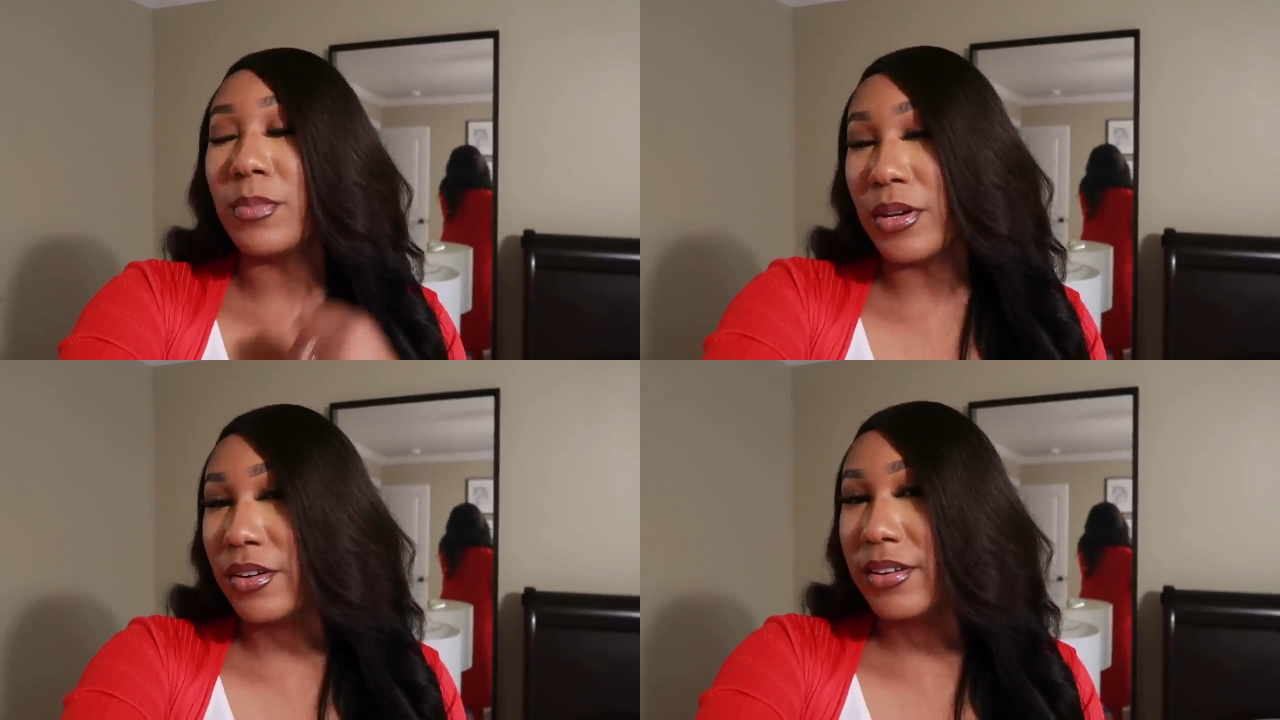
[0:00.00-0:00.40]

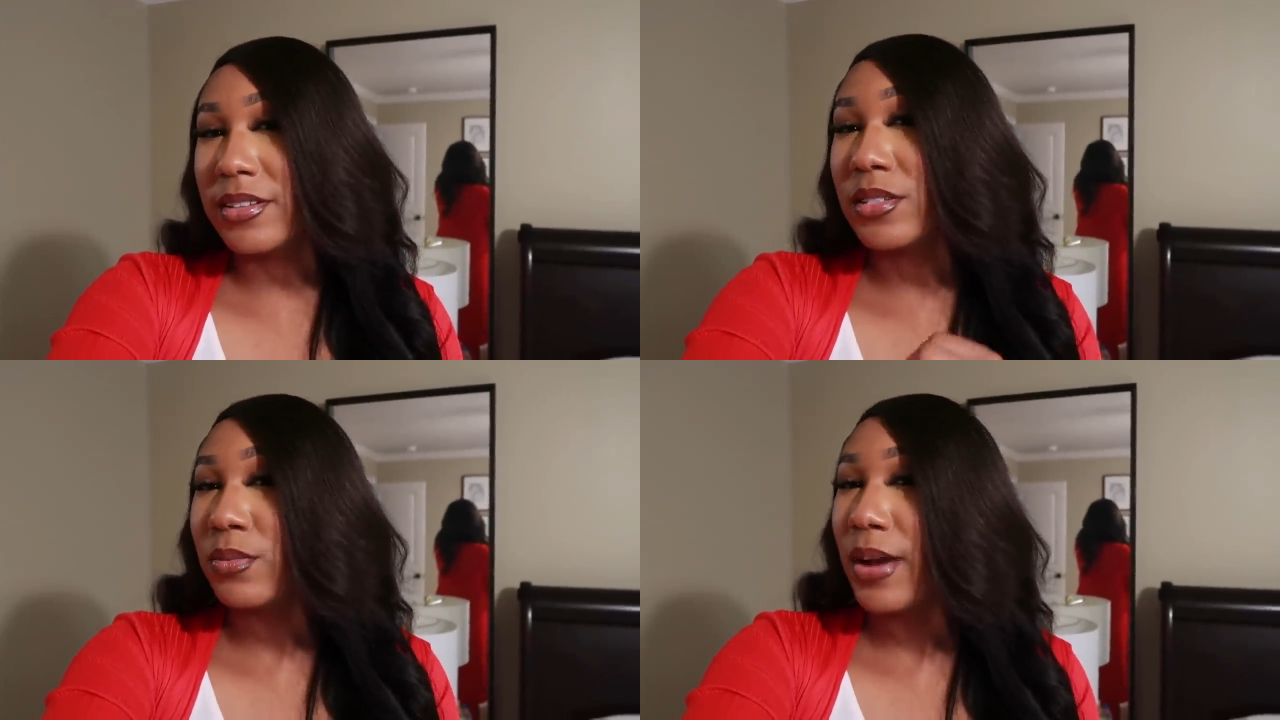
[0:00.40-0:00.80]

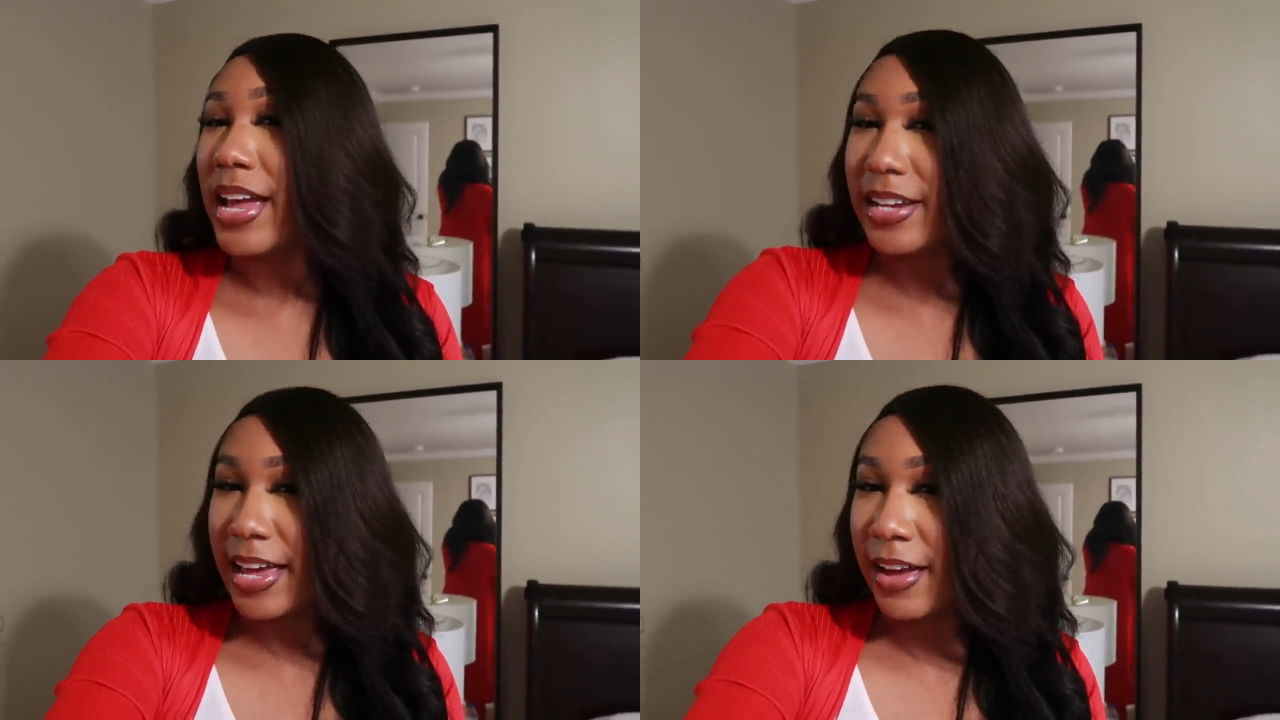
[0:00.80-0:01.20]
spirits
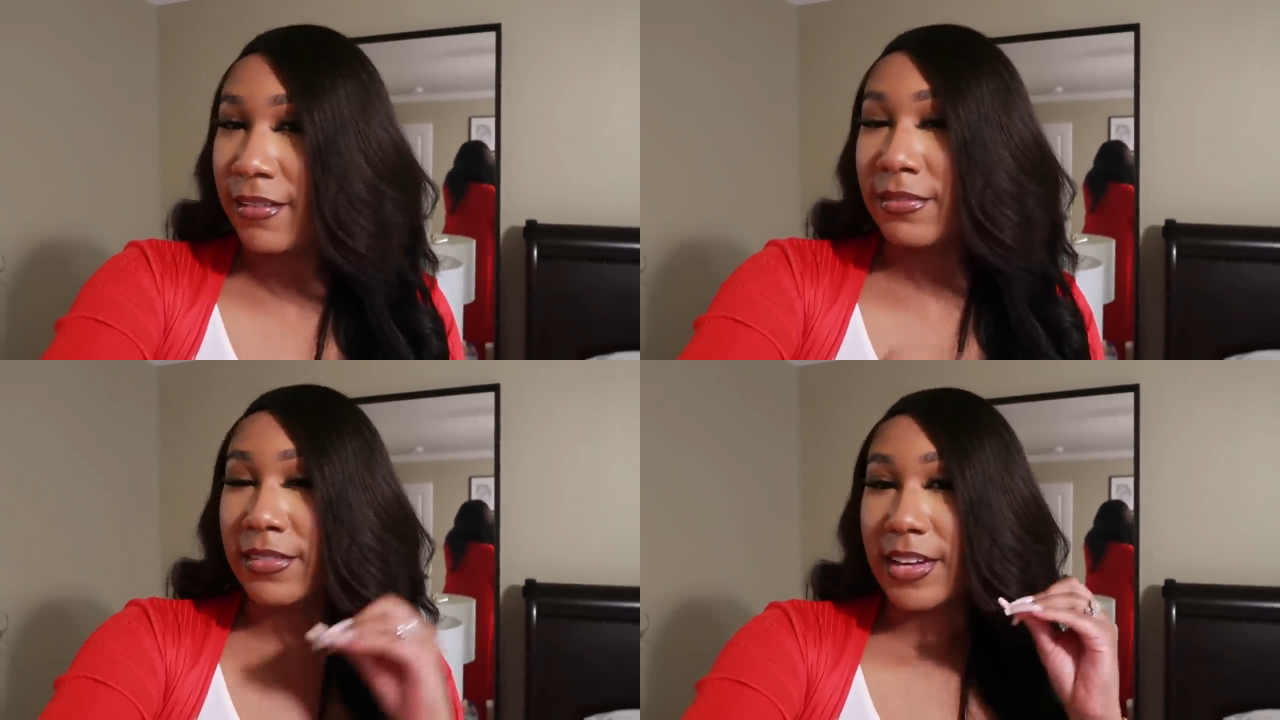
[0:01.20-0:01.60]
right
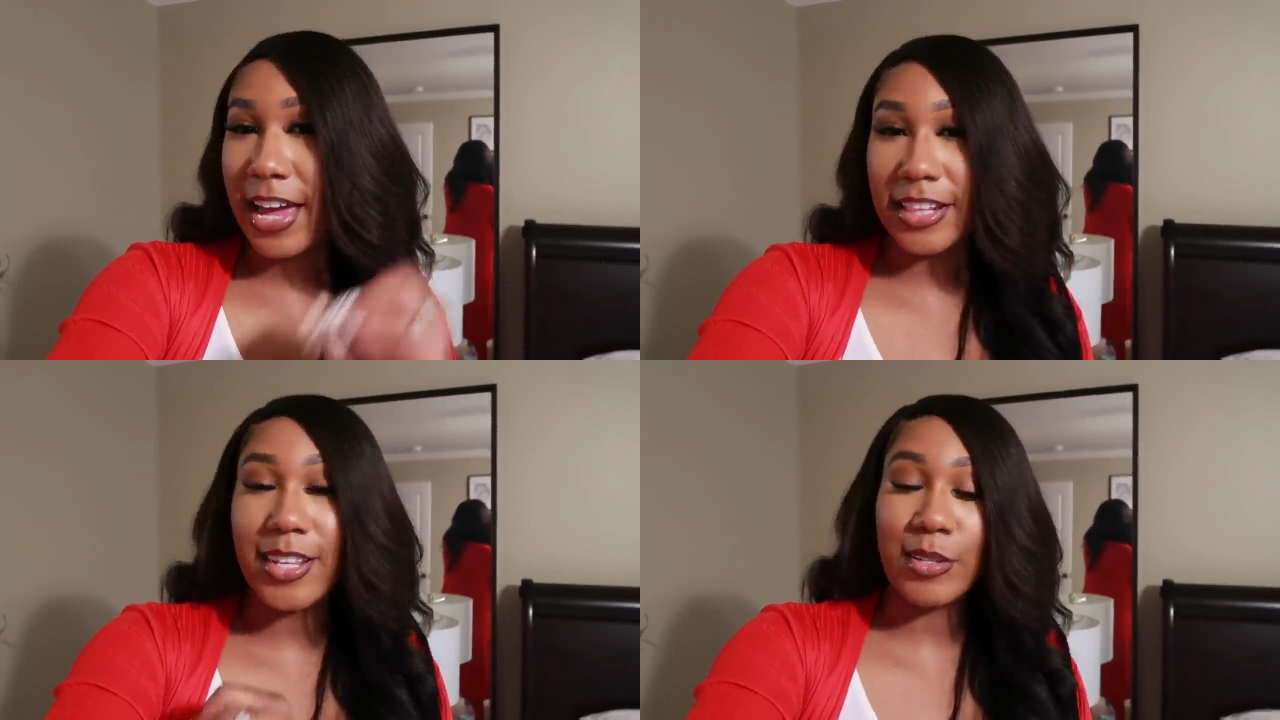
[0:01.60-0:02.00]
now
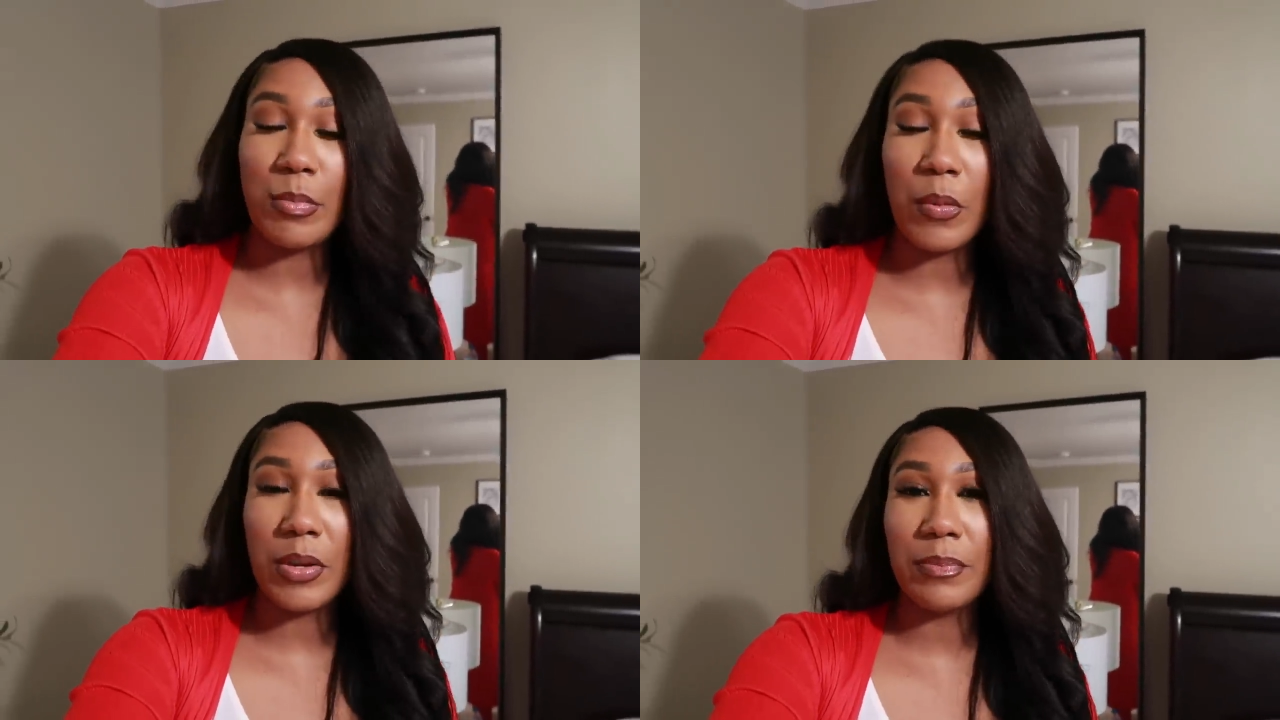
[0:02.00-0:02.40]
at this
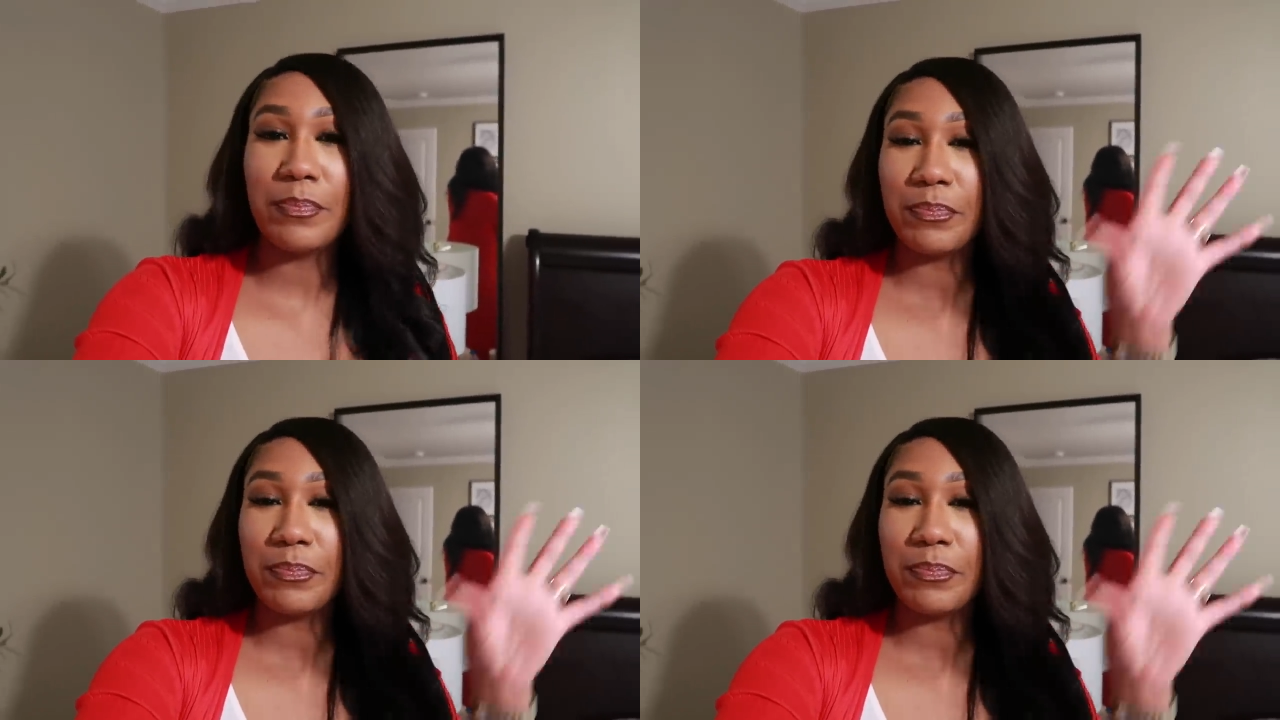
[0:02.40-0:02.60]
moment,